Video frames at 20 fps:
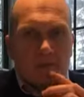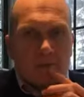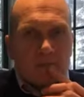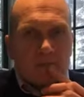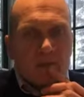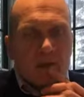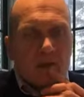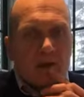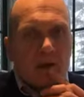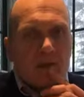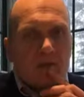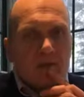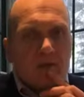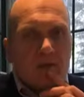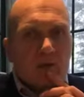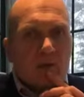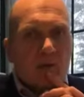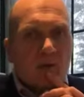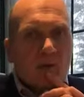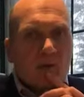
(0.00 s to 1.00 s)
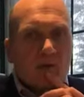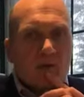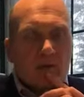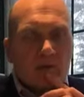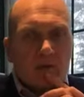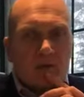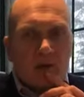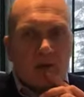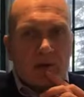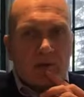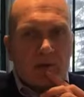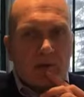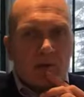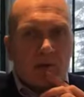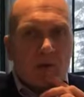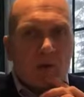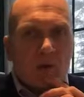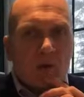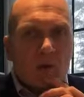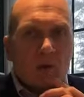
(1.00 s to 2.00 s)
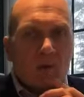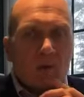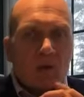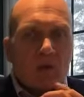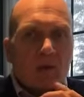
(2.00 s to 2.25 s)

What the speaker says: they have their nose to the grindstone.